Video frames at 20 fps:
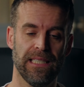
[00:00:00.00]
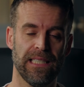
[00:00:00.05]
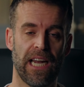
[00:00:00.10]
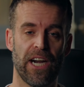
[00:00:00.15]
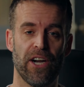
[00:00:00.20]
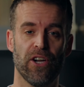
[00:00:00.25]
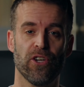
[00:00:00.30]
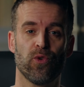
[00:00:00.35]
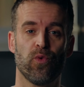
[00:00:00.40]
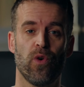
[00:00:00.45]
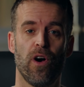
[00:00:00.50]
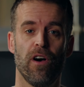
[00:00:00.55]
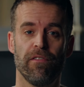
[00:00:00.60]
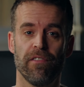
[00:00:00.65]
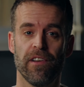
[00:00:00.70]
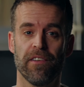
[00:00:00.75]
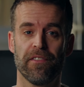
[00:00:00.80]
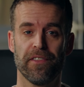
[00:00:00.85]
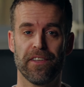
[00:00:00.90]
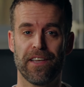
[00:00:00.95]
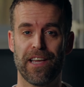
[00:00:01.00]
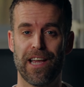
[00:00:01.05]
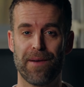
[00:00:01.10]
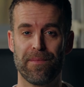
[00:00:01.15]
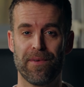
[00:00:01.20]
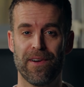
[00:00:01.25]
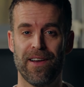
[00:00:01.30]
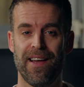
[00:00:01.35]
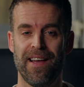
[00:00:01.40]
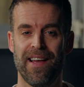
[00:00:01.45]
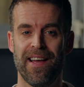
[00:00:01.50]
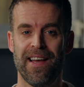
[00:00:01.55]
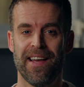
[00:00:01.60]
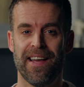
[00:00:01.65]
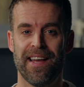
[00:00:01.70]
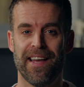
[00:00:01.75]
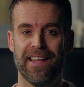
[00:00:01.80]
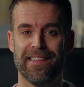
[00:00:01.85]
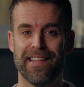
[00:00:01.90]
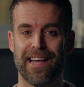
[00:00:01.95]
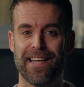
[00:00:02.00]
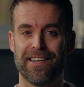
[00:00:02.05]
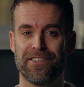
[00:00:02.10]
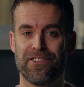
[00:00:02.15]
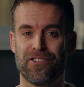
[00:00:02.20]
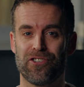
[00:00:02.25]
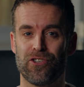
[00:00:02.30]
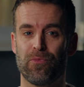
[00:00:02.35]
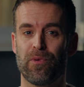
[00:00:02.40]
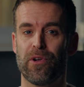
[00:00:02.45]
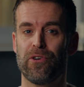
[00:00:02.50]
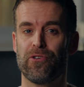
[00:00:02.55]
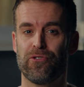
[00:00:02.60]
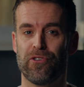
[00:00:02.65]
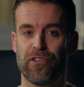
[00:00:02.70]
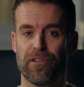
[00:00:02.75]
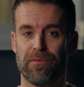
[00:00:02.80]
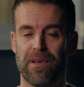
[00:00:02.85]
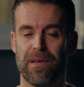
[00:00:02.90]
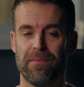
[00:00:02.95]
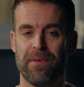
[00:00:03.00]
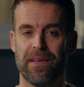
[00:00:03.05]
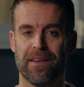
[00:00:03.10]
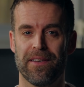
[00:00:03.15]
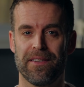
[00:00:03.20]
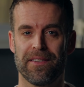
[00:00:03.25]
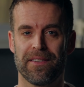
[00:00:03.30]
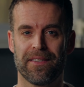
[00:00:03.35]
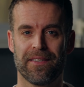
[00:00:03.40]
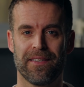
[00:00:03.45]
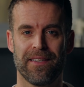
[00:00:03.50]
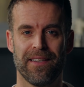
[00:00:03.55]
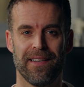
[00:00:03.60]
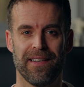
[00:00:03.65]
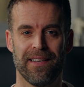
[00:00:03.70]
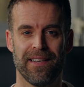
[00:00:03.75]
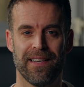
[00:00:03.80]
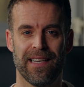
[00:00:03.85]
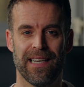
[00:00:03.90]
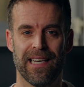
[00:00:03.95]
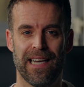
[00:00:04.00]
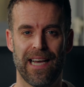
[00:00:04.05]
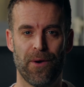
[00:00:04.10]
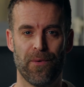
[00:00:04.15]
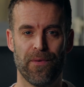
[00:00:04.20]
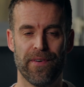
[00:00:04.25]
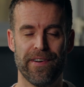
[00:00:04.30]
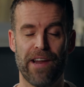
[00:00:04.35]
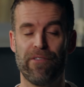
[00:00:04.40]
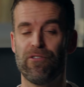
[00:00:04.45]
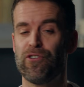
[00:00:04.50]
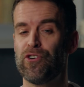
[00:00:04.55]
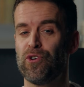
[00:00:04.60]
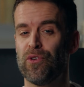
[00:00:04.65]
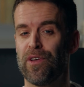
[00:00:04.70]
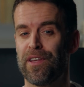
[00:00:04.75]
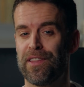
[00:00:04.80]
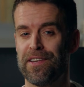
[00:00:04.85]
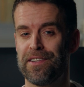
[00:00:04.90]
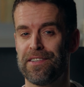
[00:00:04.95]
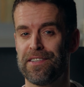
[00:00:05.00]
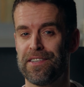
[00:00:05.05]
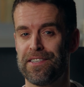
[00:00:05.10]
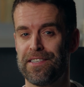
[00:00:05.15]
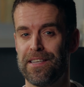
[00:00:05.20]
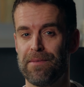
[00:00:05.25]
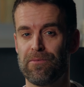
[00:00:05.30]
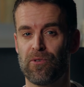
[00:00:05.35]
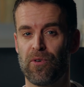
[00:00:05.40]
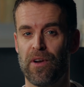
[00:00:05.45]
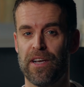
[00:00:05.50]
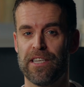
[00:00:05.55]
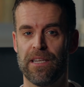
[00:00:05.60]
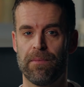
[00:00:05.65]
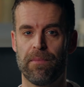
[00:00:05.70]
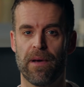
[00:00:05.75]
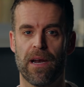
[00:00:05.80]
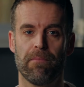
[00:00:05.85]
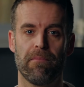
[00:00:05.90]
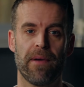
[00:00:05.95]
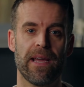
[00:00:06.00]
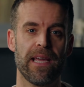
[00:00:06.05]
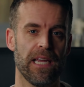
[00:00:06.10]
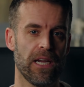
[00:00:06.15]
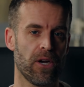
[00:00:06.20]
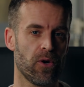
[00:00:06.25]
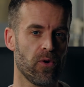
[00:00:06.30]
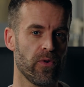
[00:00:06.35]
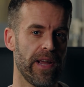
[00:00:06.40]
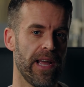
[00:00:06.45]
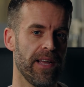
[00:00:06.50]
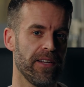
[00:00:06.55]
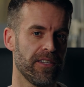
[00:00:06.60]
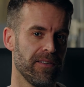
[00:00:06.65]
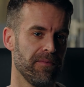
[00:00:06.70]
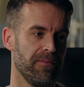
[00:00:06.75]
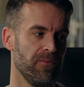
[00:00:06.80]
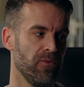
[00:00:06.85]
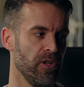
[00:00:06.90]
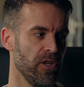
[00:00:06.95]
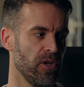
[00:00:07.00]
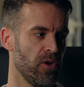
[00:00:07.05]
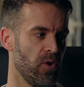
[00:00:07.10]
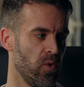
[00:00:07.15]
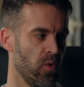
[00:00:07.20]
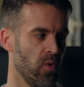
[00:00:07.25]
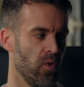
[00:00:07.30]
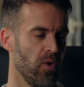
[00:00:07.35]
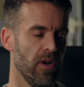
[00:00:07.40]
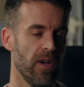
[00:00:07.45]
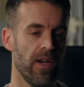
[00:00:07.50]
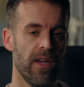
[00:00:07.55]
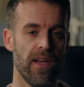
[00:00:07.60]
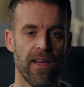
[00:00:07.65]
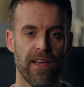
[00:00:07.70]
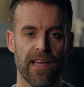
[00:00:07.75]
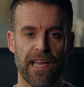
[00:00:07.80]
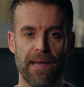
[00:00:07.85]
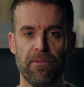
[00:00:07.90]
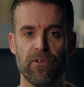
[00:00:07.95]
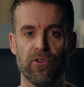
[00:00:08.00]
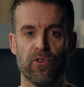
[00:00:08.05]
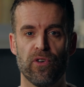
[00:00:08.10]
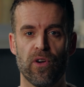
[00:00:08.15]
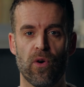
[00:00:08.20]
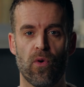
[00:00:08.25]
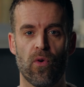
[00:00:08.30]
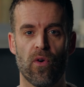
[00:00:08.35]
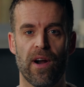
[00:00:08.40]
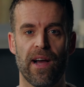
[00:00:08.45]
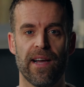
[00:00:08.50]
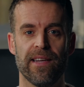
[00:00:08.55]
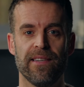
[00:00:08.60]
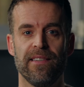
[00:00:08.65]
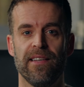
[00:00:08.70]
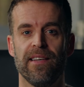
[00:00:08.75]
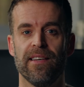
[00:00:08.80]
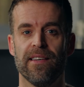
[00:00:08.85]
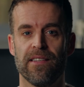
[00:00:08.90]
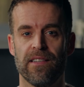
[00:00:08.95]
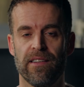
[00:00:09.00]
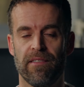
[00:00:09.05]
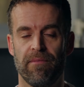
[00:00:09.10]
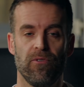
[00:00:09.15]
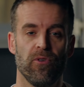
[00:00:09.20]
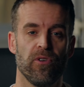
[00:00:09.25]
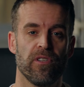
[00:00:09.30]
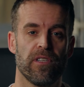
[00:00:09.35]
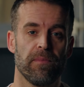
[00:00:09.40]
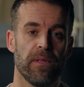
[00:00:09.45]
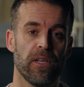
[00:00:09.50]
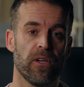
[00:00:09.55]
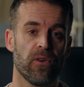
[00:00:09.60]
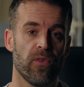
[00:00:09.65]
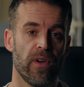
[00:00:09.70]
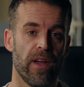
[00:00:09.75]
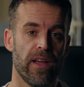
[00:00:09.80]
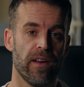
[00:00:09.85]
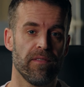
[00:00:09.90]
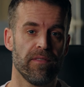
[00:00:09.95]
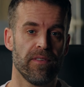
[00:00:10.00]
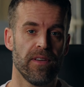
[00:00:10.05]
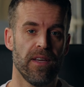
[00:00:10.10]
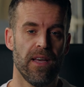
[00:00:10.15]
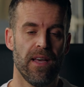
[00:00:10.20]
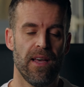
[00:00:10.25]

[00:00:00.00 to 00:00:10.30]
I don't know, 12 feet from the camera. And that's super interesting to me because I would never shoot like this. It seems crazy, but it might create some really cool imagery or ideas. I'm doing something creative.